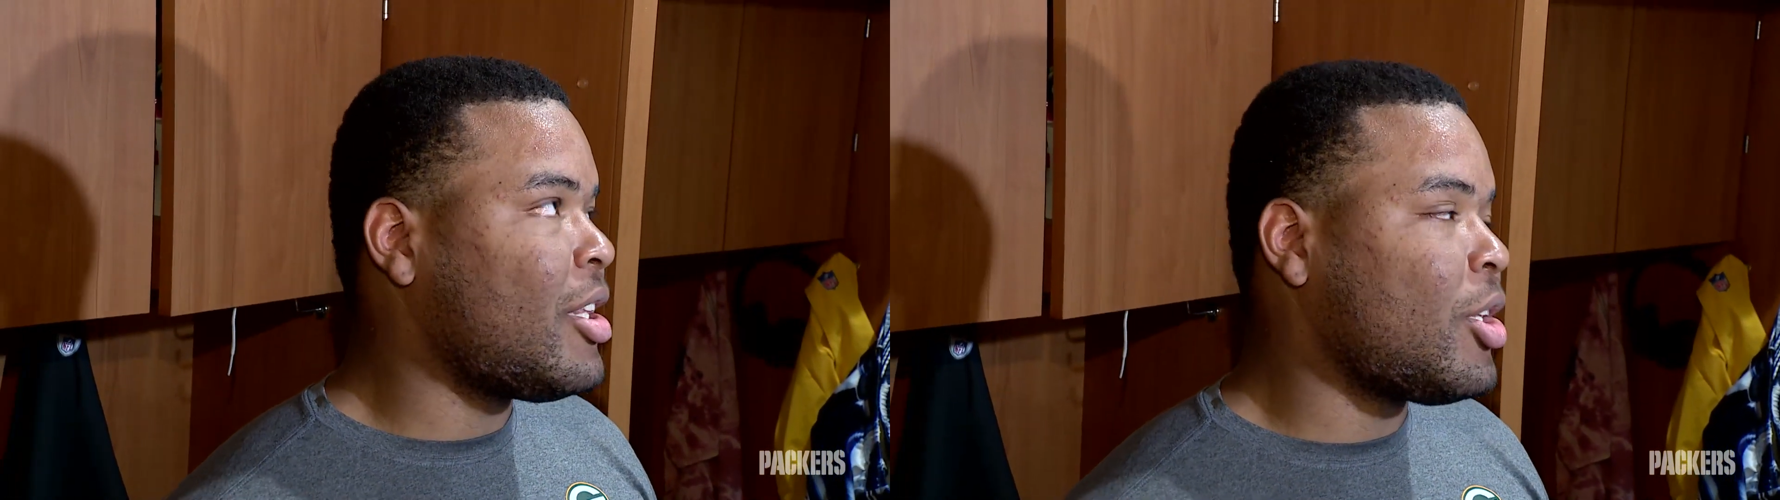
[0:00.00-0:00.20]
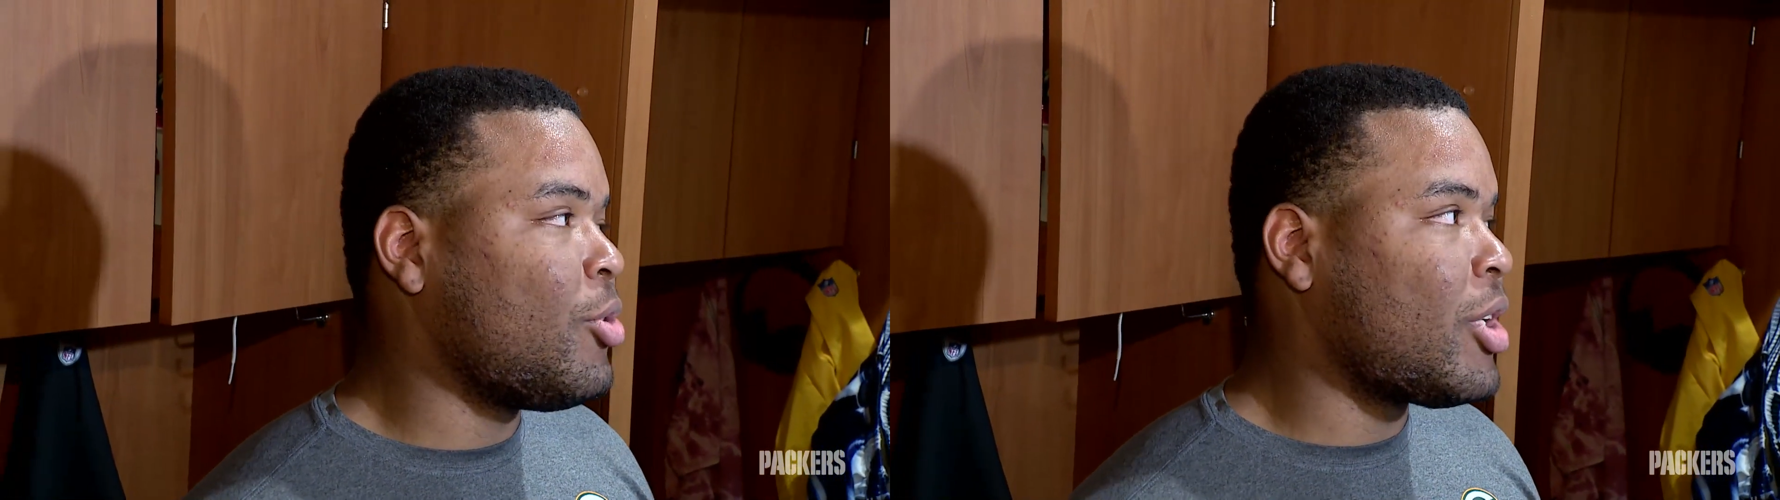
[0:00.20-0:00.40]

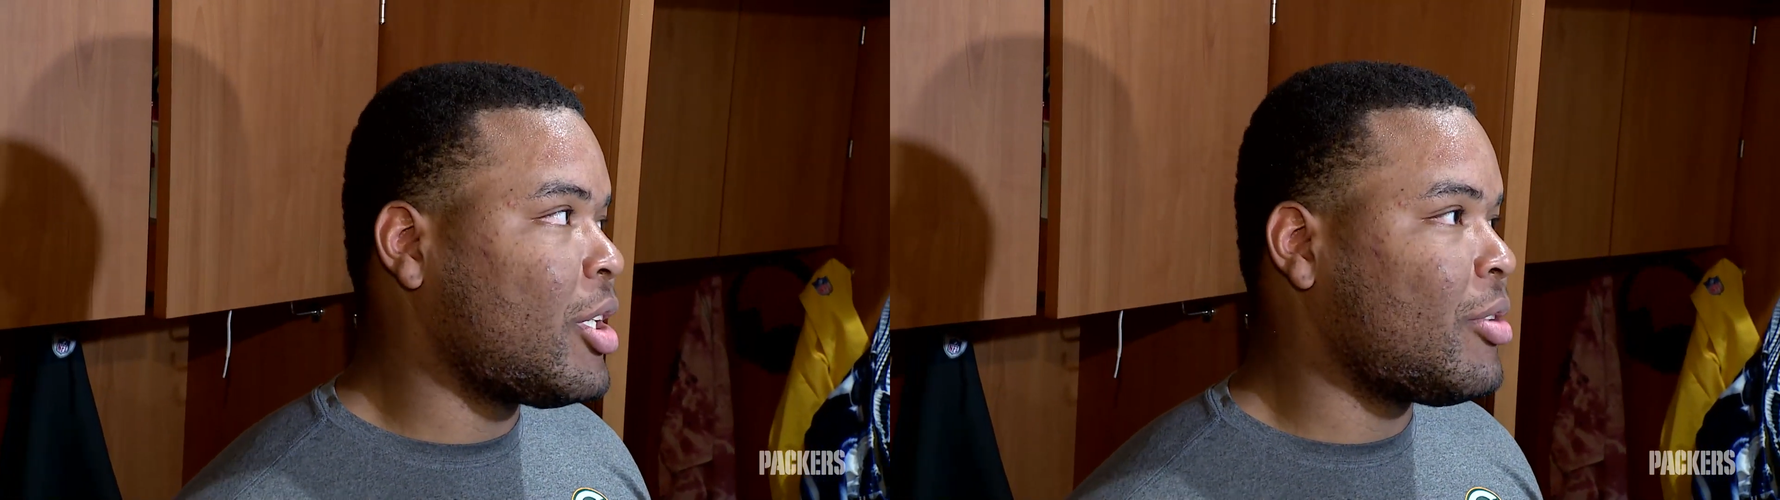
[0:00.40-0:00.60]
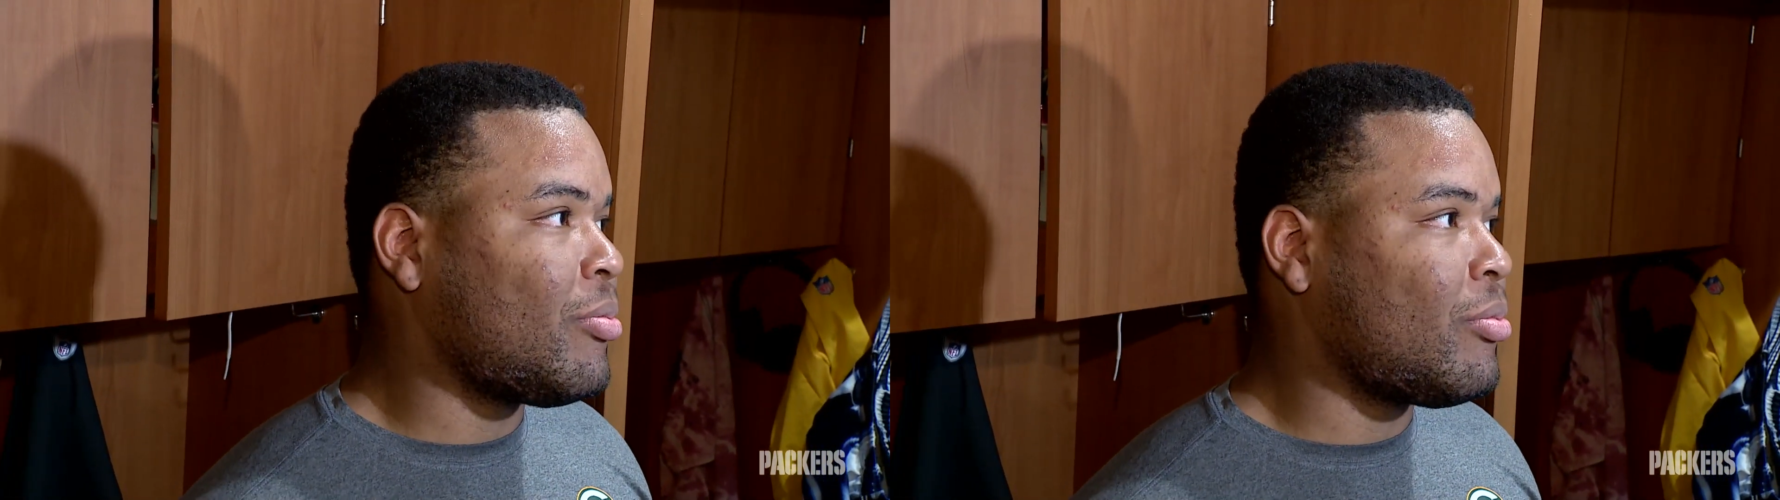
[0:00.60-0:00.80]
then you
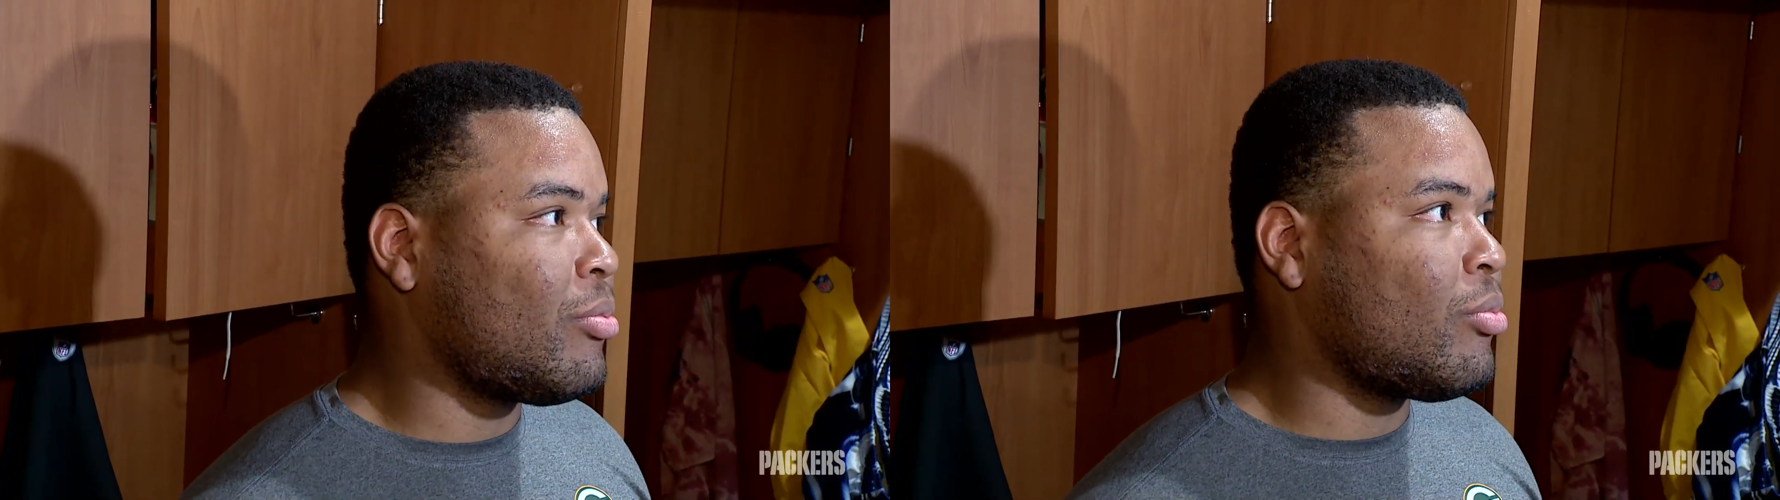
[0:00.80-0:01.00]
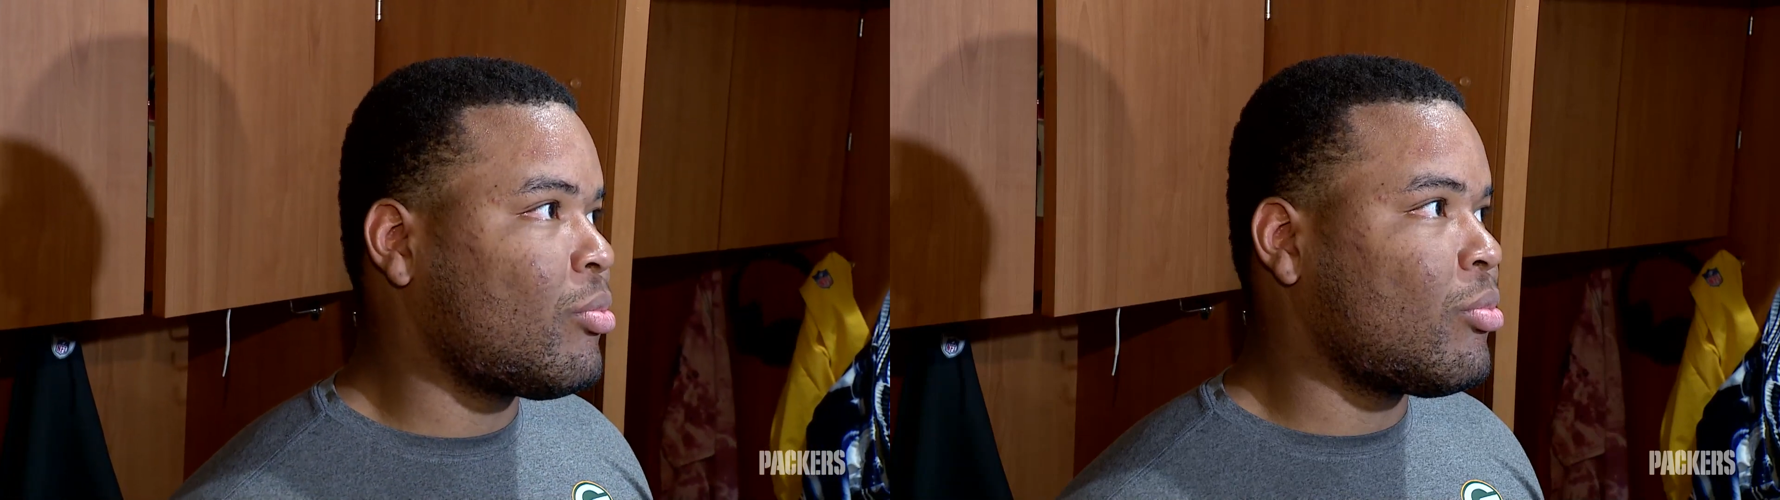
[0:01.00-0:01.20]

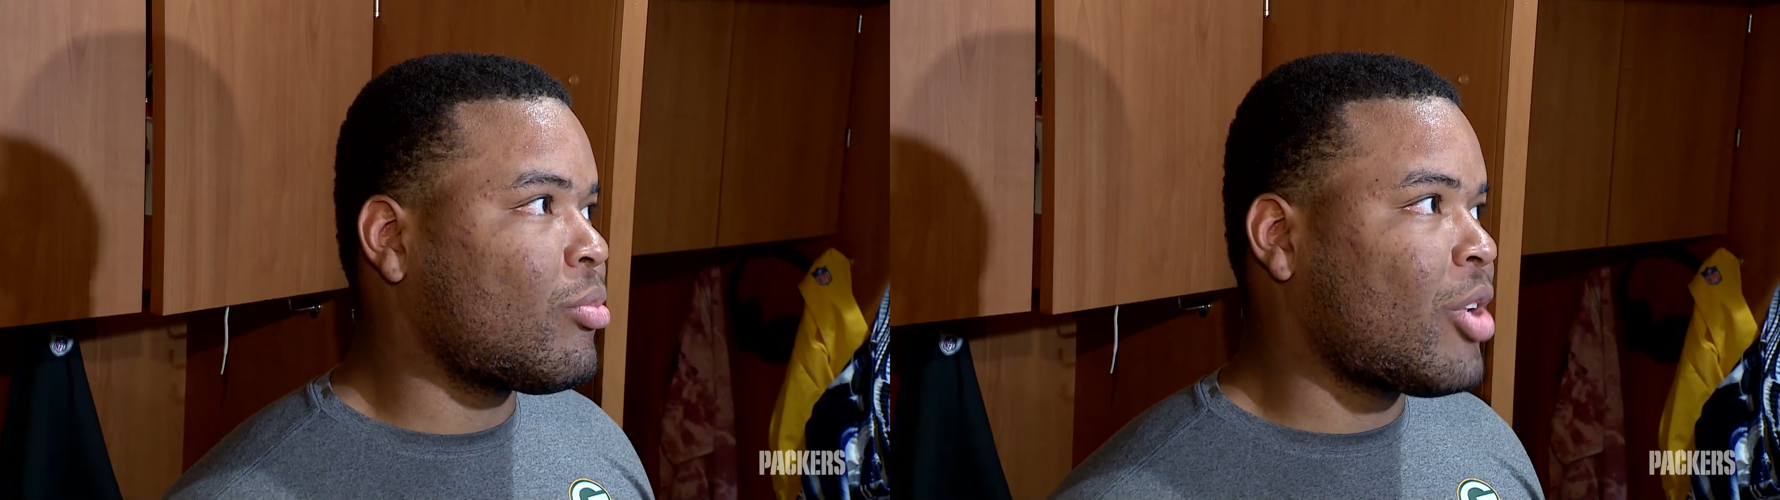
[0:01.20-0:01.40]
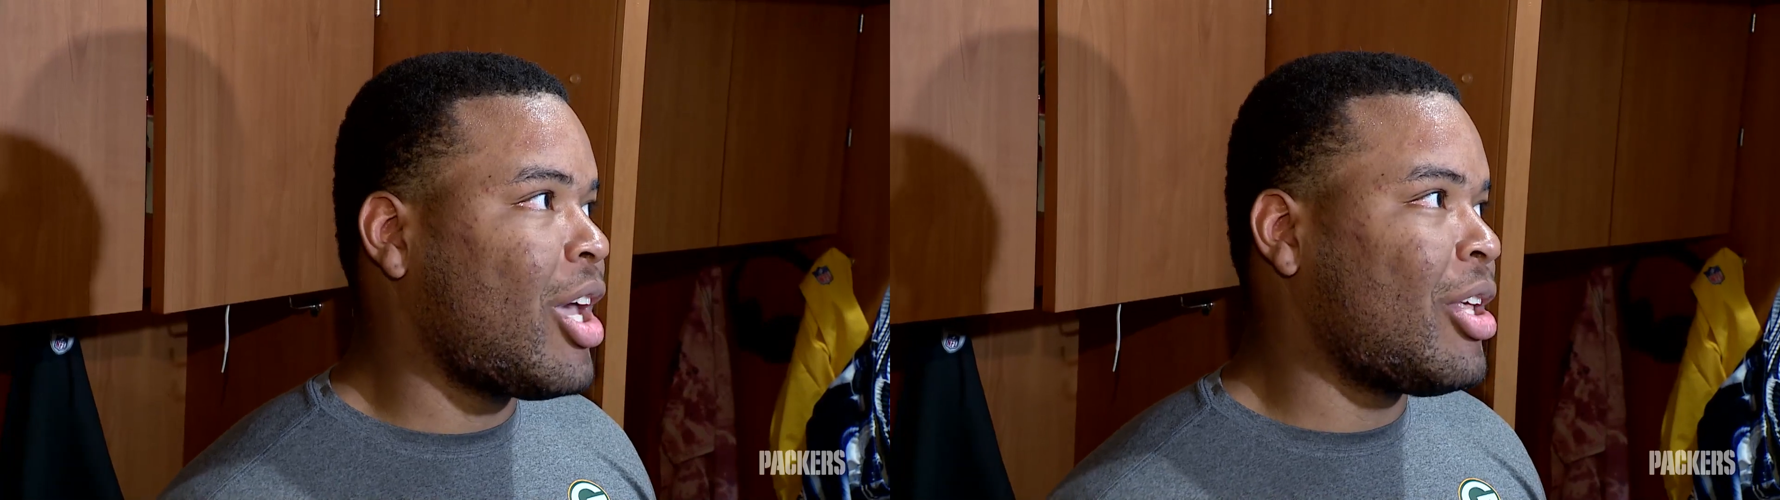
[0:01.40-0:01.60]

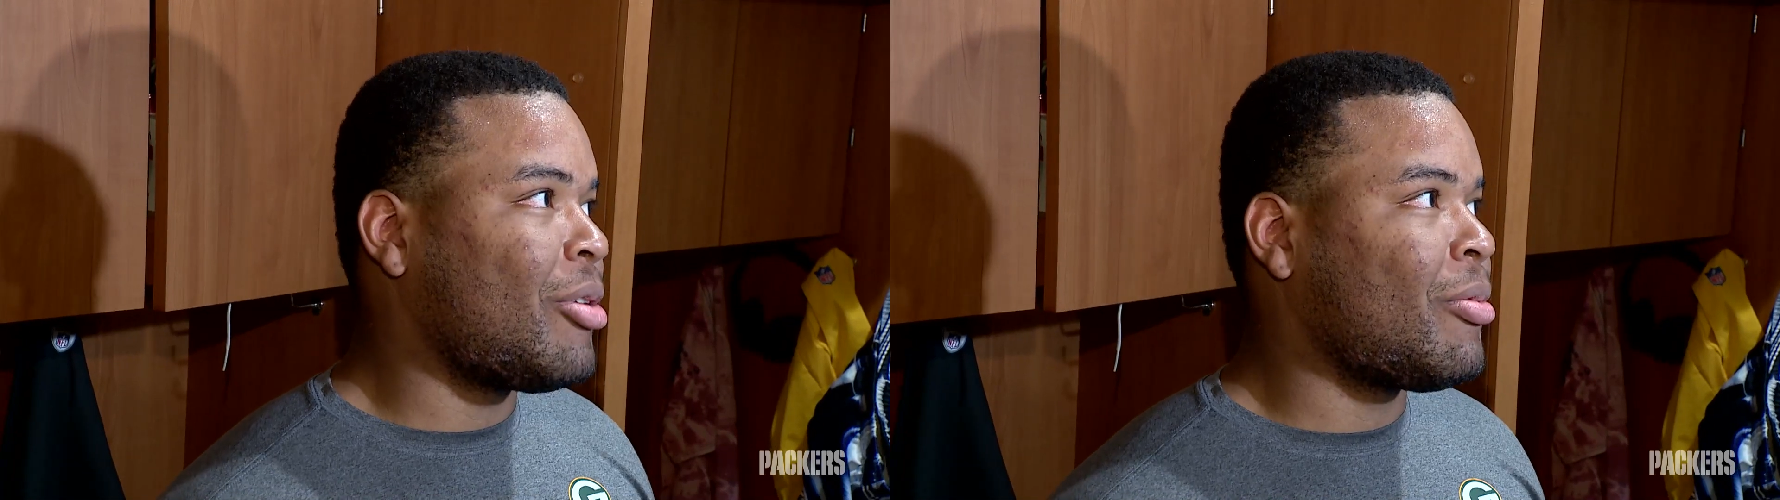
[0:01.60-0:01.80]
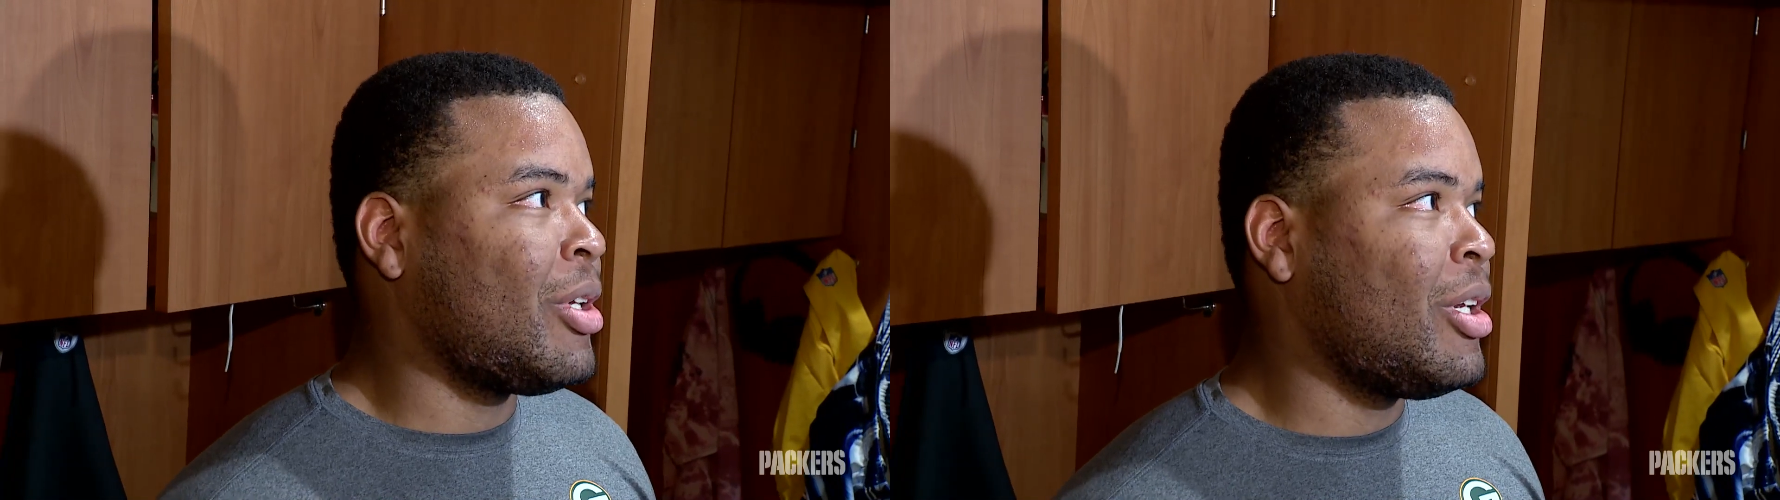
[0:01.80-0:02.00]
can kind of,